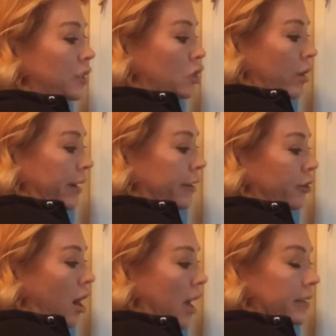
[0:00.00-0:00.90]
straight
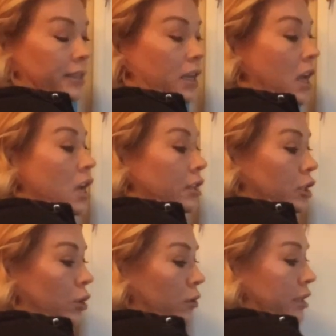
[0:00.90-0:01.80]
across.
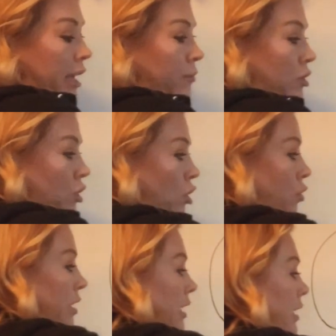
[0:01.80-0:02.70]
2 times 2
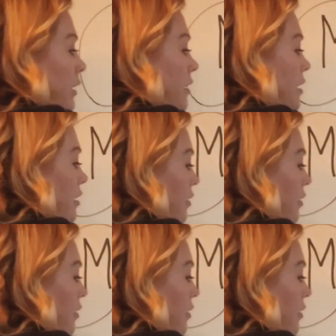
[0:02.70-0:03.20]
is